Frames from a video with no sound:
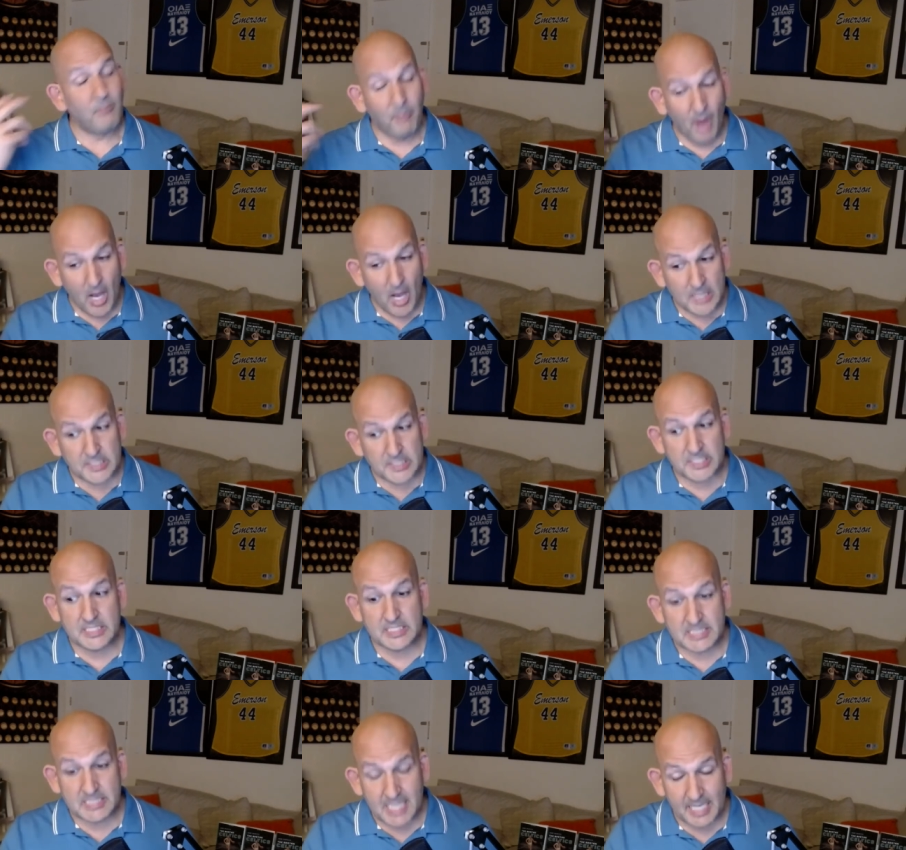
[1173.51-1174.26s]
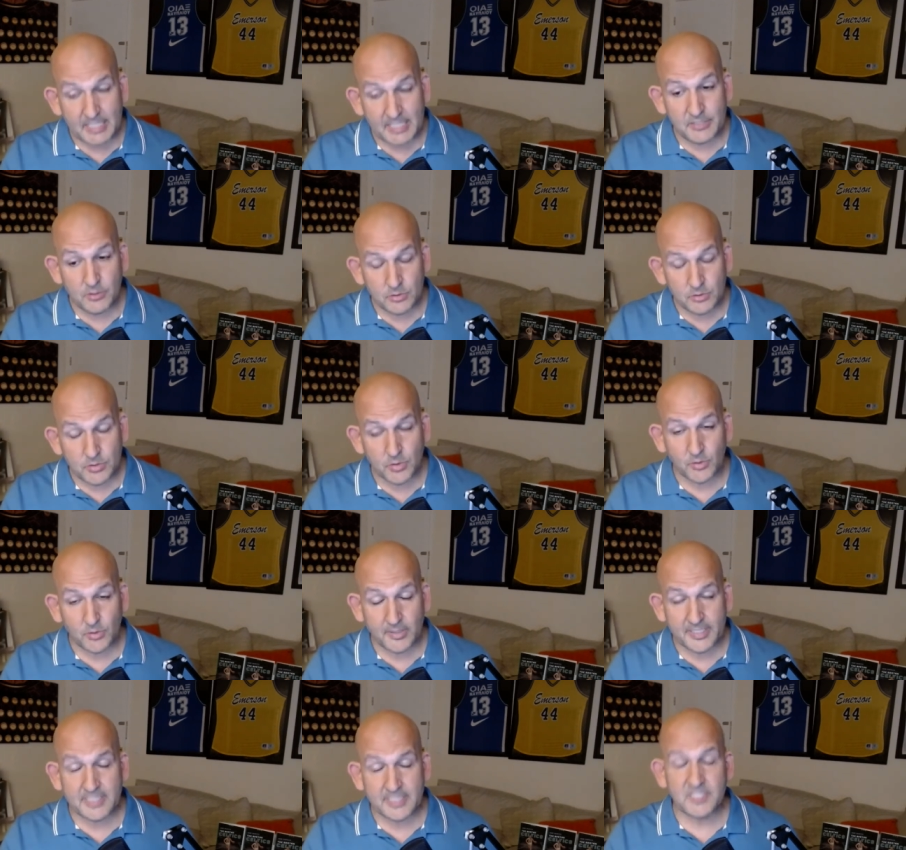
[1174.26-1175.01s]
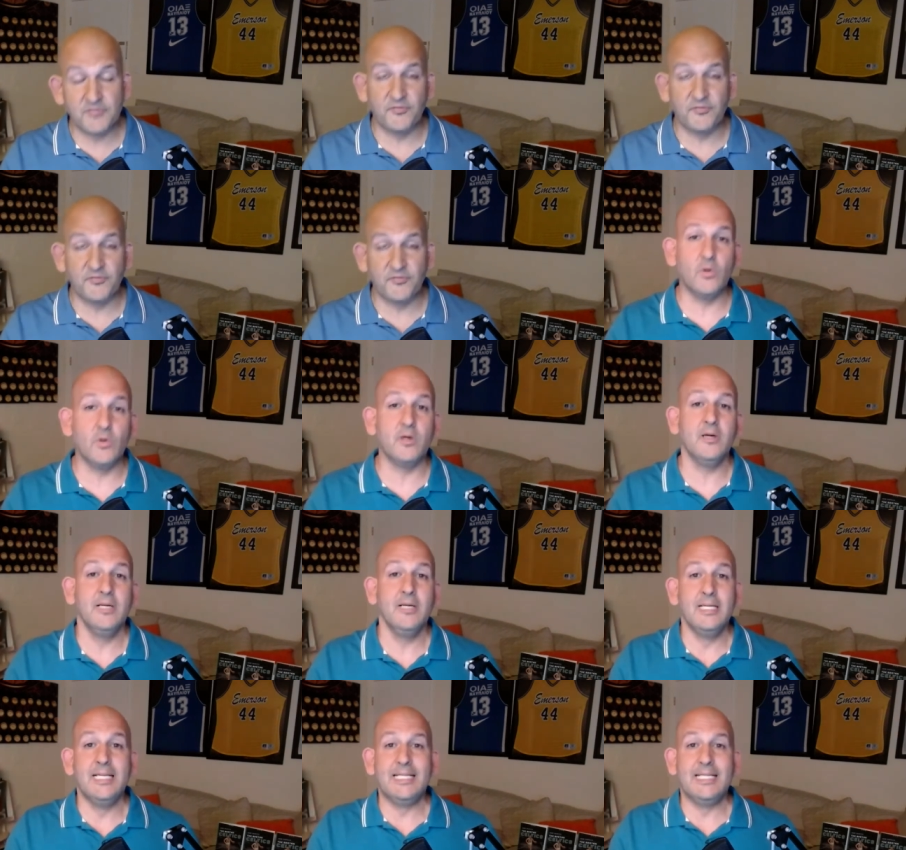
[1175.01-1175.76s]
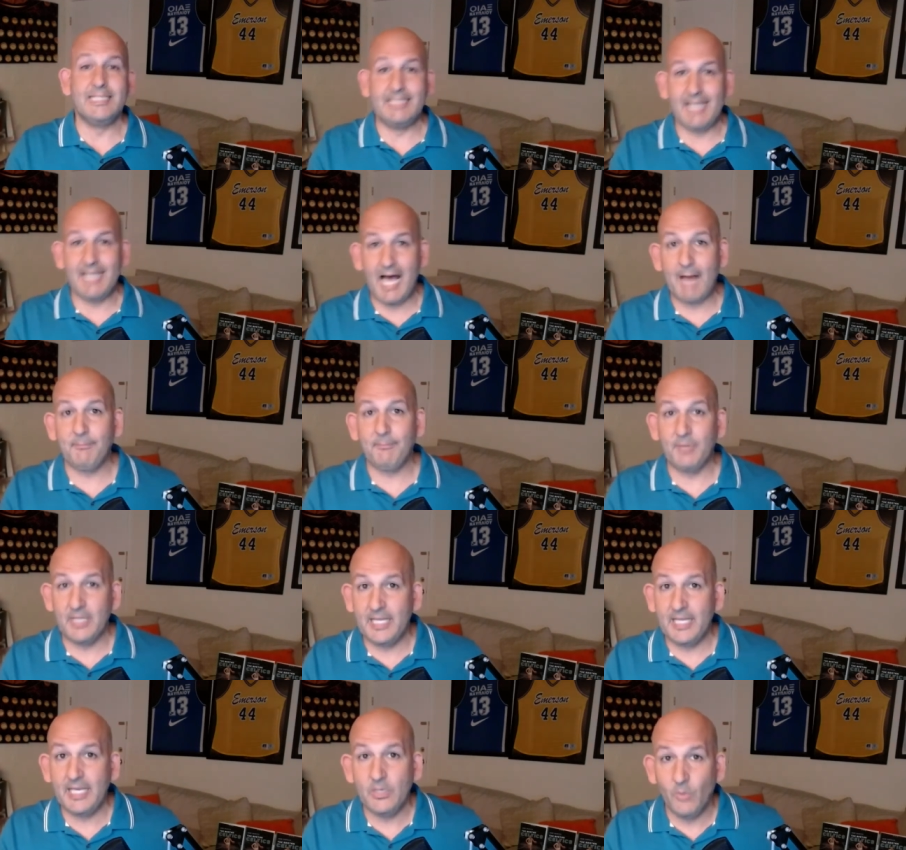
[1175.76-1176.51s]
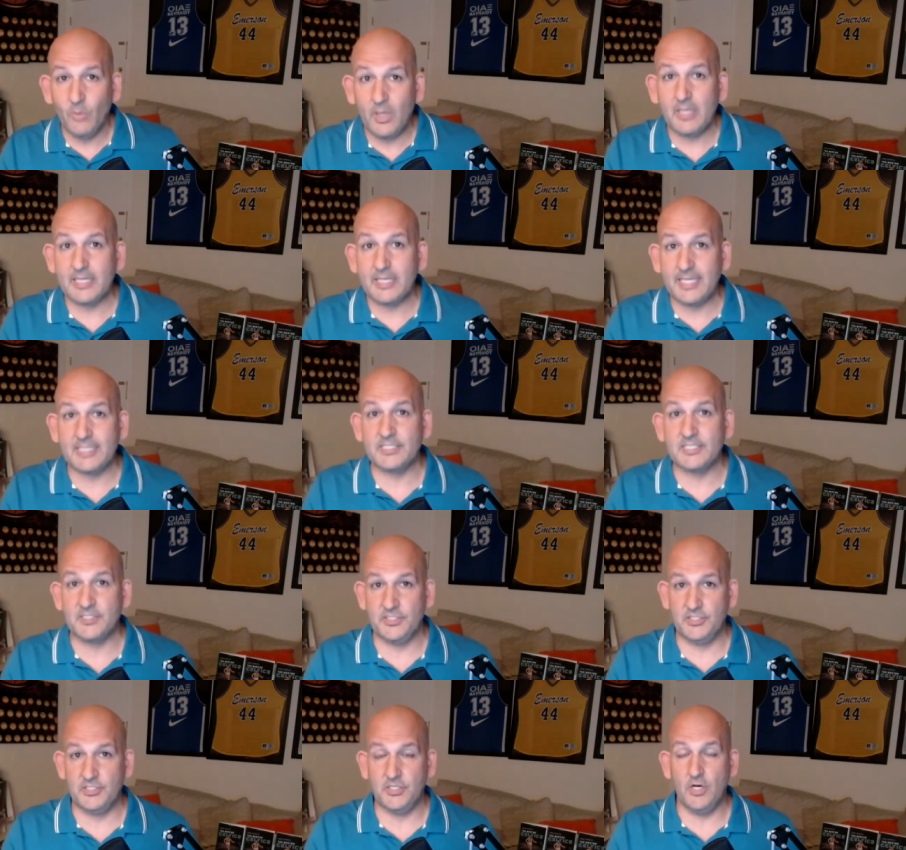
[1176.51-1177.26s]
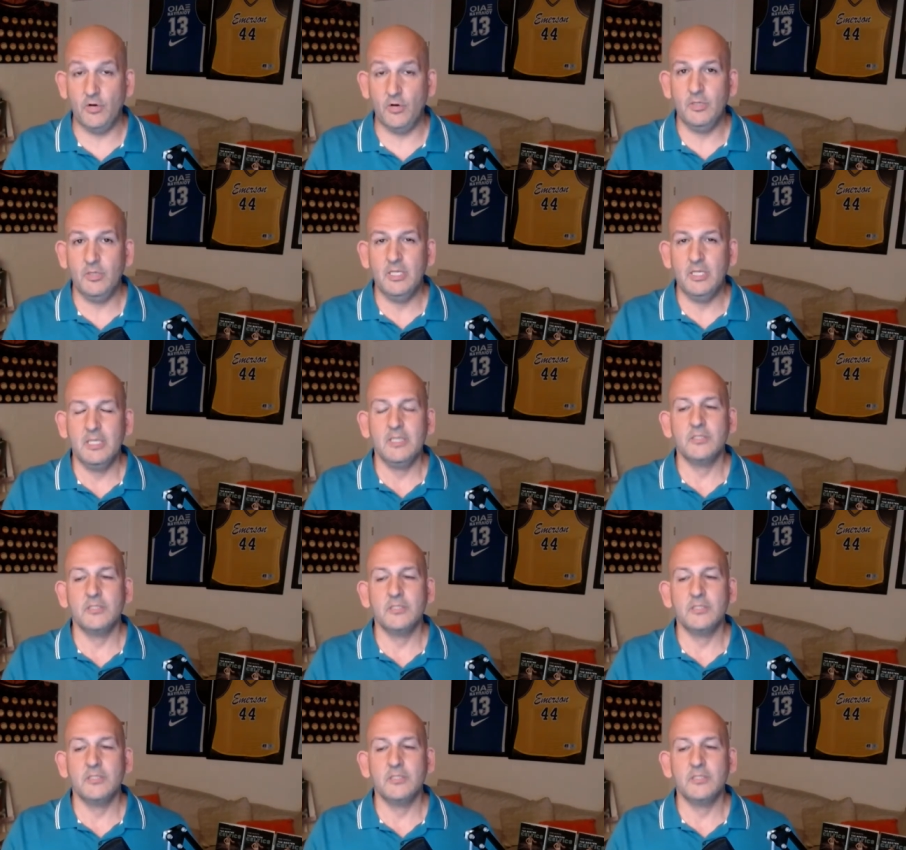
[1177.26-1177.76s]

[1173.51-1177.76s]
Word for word: Boston is kind of notorious for not playing well against the zone.